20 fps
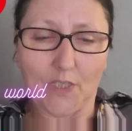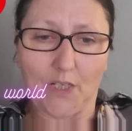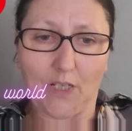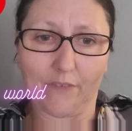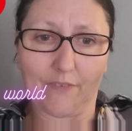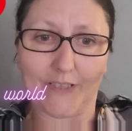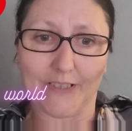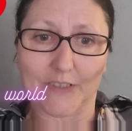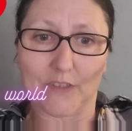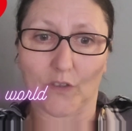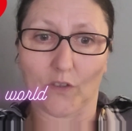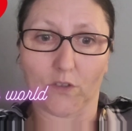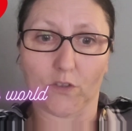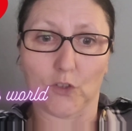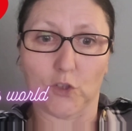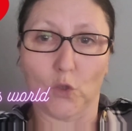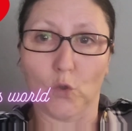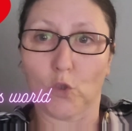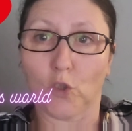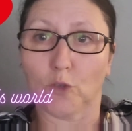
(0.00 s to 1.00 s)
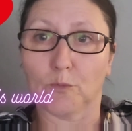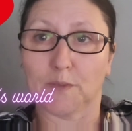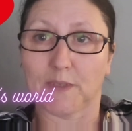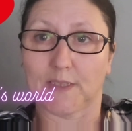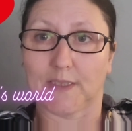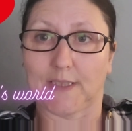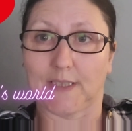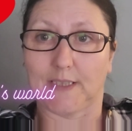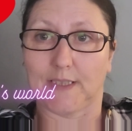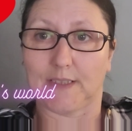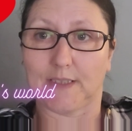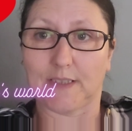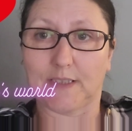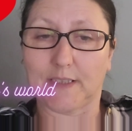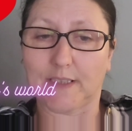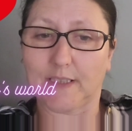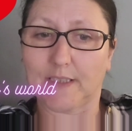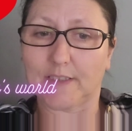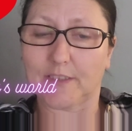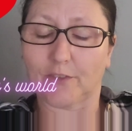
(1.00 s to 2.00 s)
I've had two cups of tea
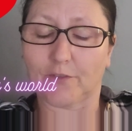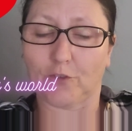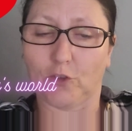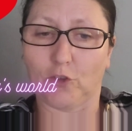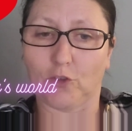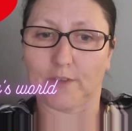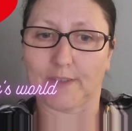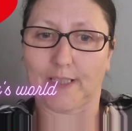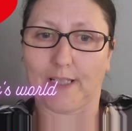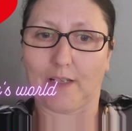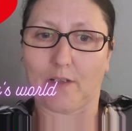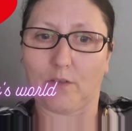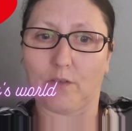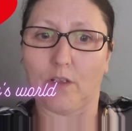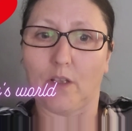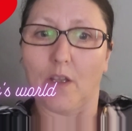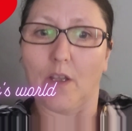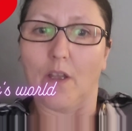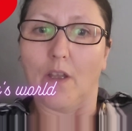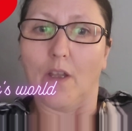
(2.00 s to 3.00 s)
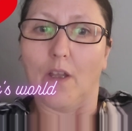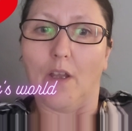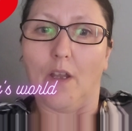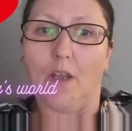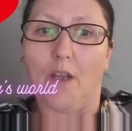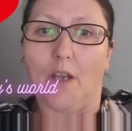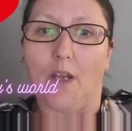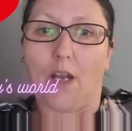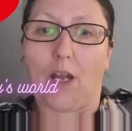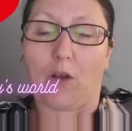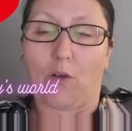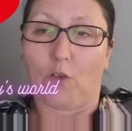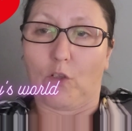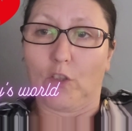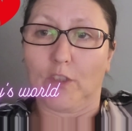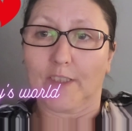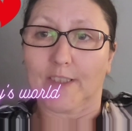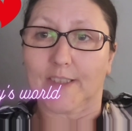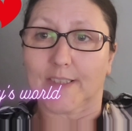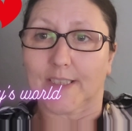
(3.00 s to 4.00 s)
today, so I've cut down. I'm
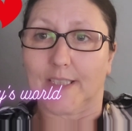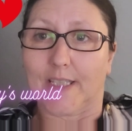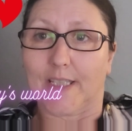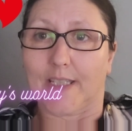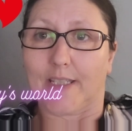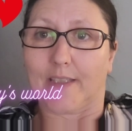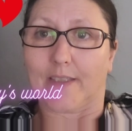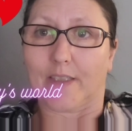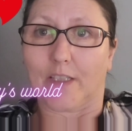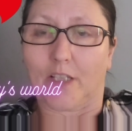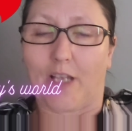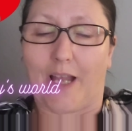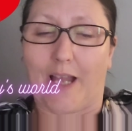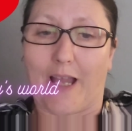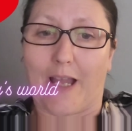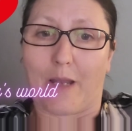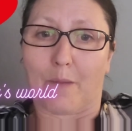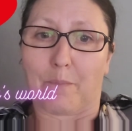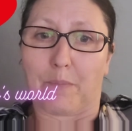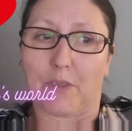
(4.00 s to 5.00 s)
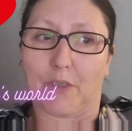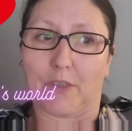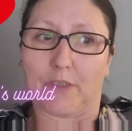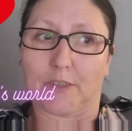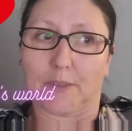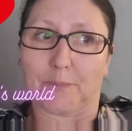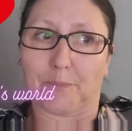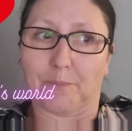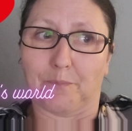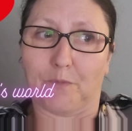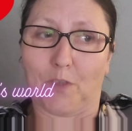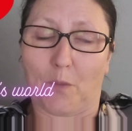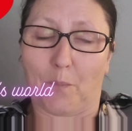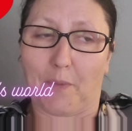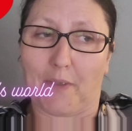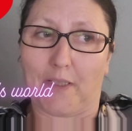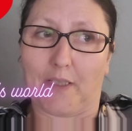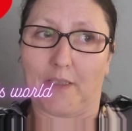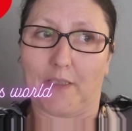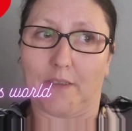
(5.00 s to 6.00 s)
gonna say the heartburn's not
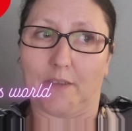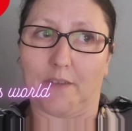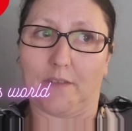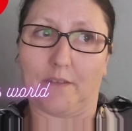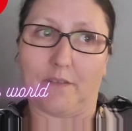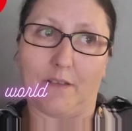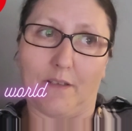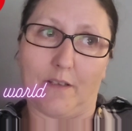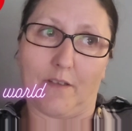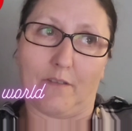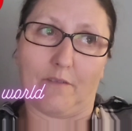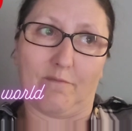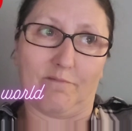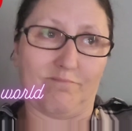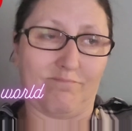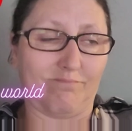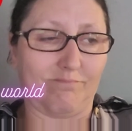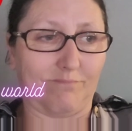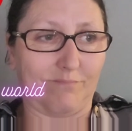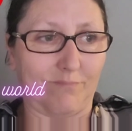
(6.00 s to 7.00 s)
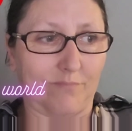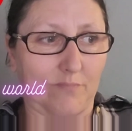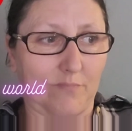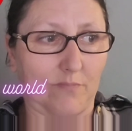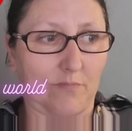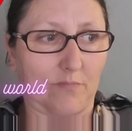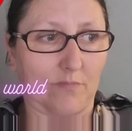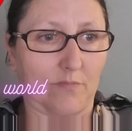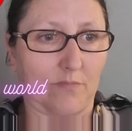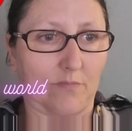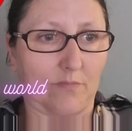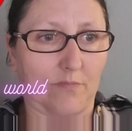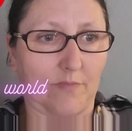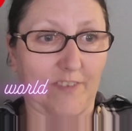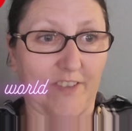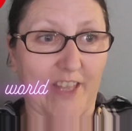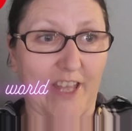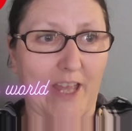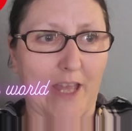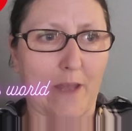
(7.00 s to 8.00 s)
been
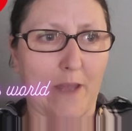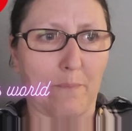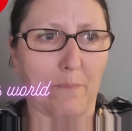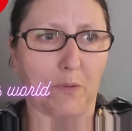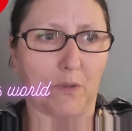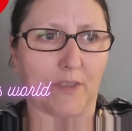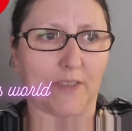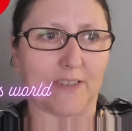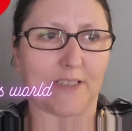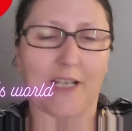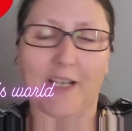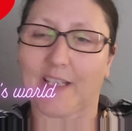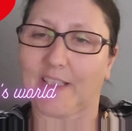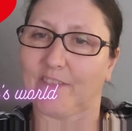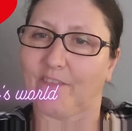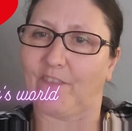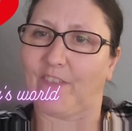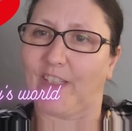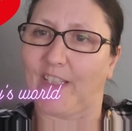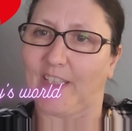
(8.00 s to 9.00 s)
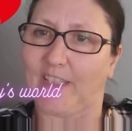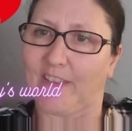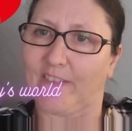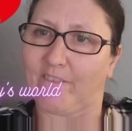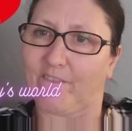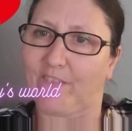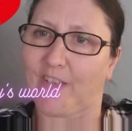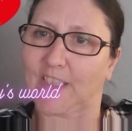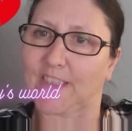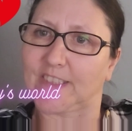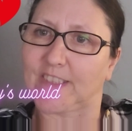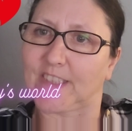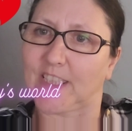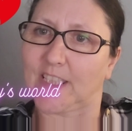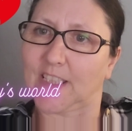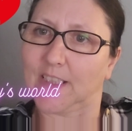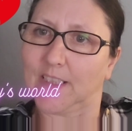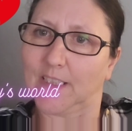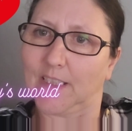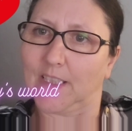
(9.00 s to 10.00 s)
there, but I can feel it
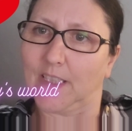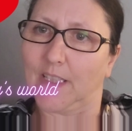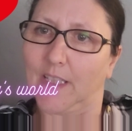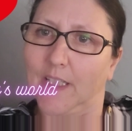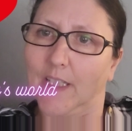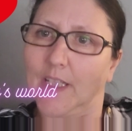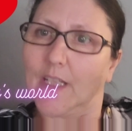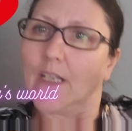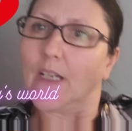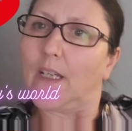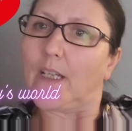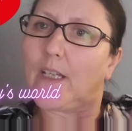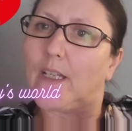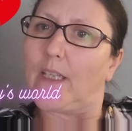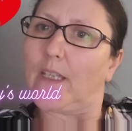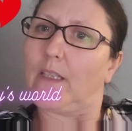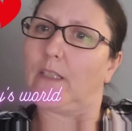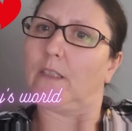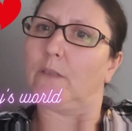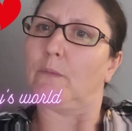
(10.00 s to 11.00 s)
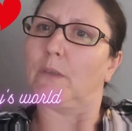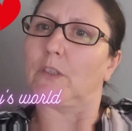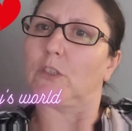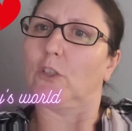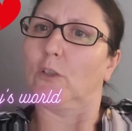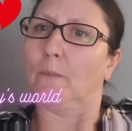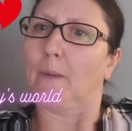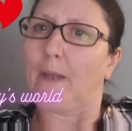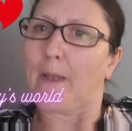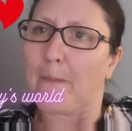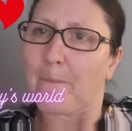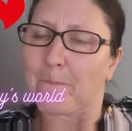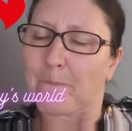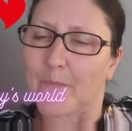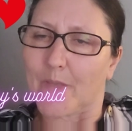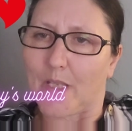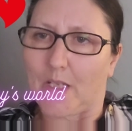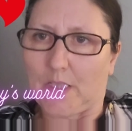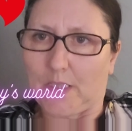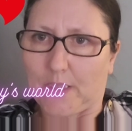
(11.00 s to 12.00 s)
festering in my tummy.
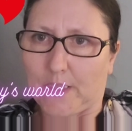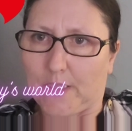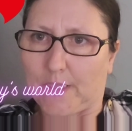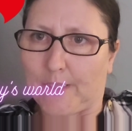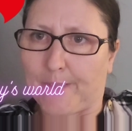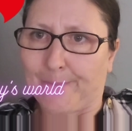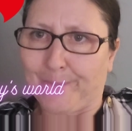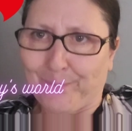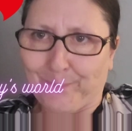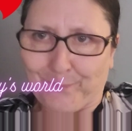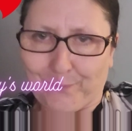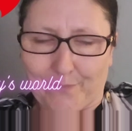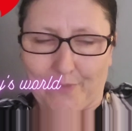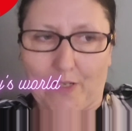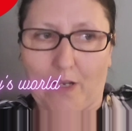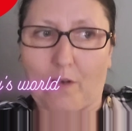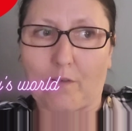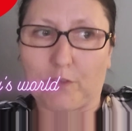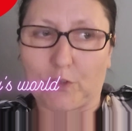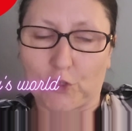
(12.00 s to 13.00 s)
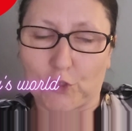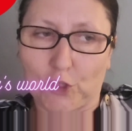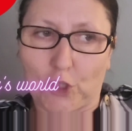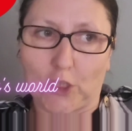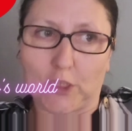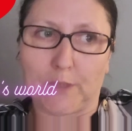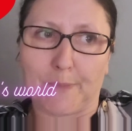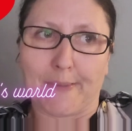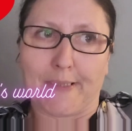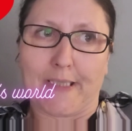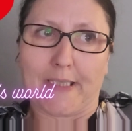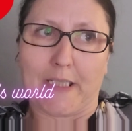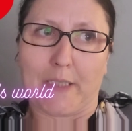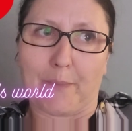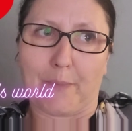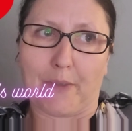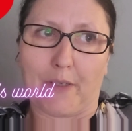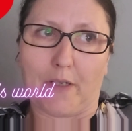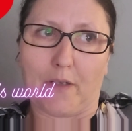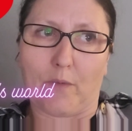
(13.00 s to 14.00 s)
I'll just talk to my
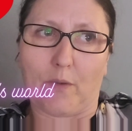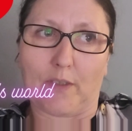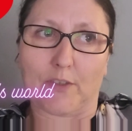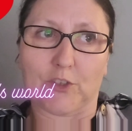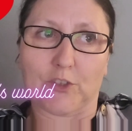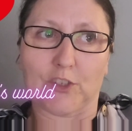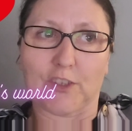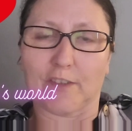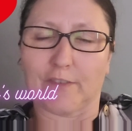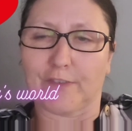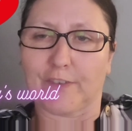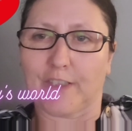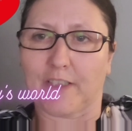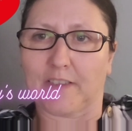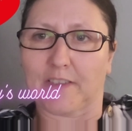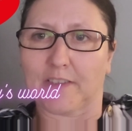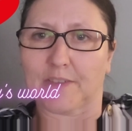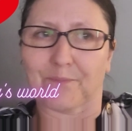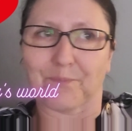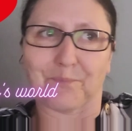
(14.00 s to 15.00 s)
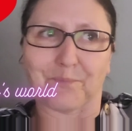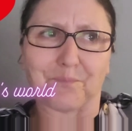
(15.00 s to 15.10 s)
neighbour, well, she's a friend,